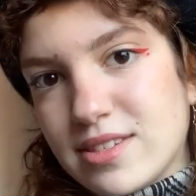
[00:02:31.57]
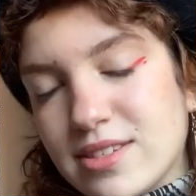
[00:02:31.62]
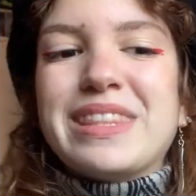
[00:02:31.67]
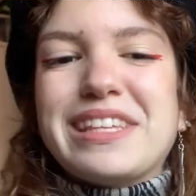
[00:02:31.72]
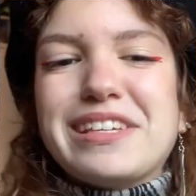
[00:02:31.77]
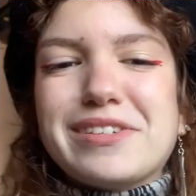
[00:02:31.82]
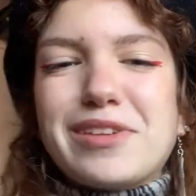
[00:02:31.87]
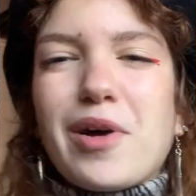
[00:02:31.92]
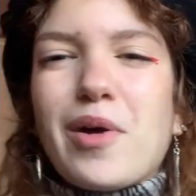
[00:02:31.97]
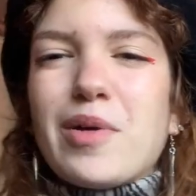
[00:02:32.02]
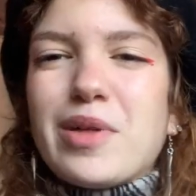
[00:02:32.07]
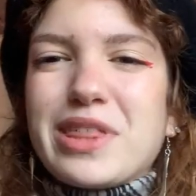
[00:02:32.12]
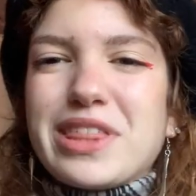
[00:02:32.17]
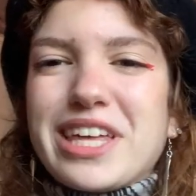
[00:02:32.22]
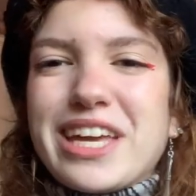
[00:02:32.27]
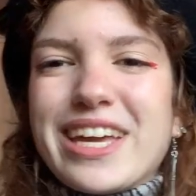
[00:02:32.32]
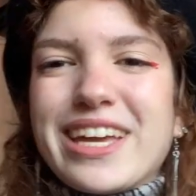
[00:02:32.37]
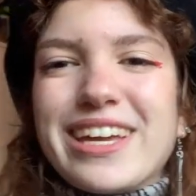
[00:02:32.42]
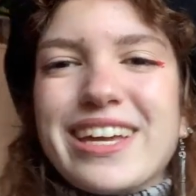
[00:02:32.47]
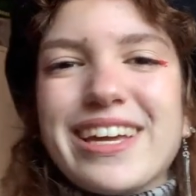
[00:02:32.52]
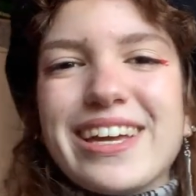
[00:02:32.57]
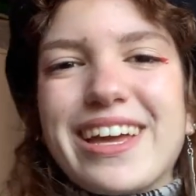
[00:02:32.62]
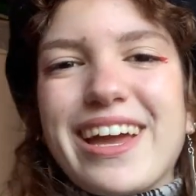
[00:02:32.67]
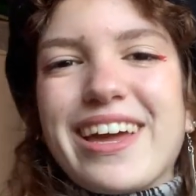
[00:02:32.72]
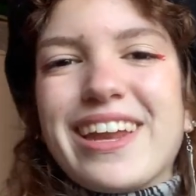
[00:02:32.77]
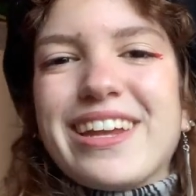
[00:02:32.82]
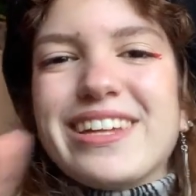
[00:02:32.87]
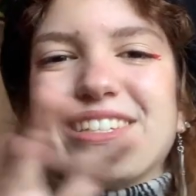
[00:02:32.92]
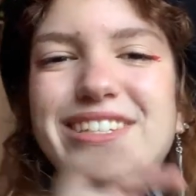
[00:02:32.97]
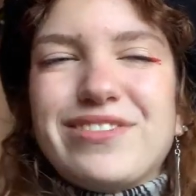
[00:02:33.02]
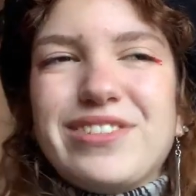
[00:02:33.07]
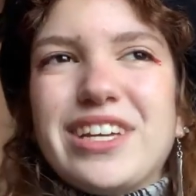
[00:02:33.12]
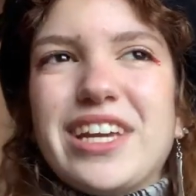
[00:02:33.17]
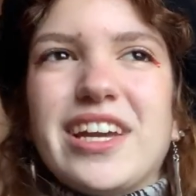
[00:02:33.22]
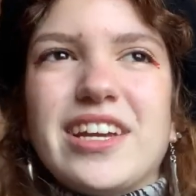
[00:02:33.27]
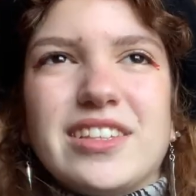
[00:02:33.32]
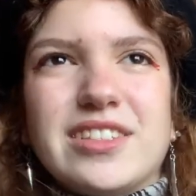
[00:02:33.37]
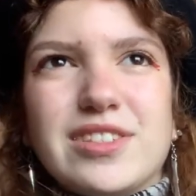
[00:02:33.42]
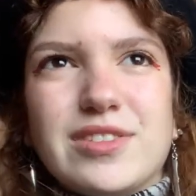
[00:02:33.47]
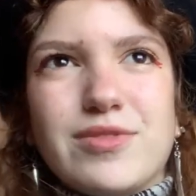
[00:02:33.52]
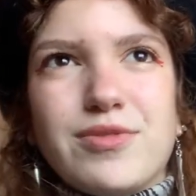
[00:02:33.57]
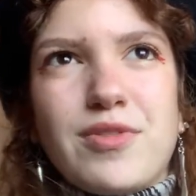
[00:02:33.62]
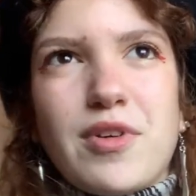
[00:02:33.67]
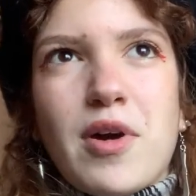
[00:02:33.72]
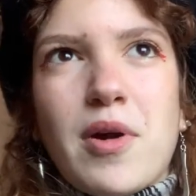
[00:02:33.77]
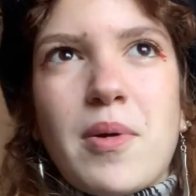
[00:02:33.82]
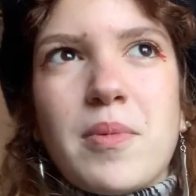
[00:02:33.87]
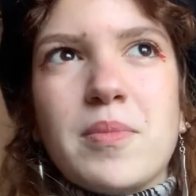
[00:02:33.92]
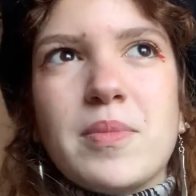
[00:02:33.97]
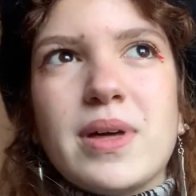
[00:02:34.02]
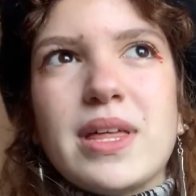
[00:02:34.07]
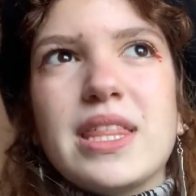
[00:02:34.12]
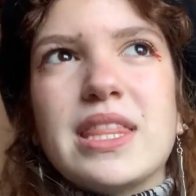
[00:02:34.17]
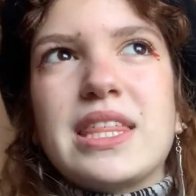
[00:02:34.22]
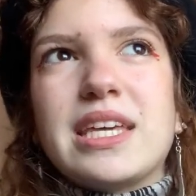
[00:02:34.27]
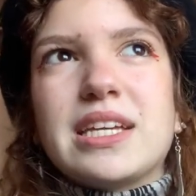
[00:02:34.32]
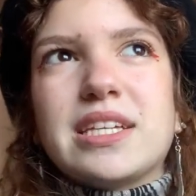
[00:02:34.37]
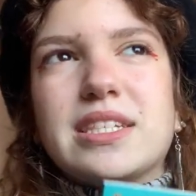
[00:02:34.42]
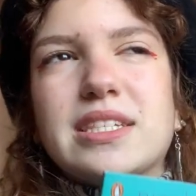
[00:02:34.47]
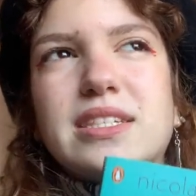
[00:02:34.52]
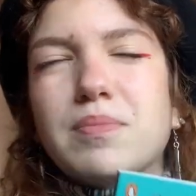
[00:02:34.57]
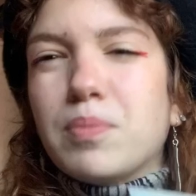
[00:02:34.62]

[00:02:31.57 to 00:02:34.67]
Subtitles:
This whole thing kind of deviates from this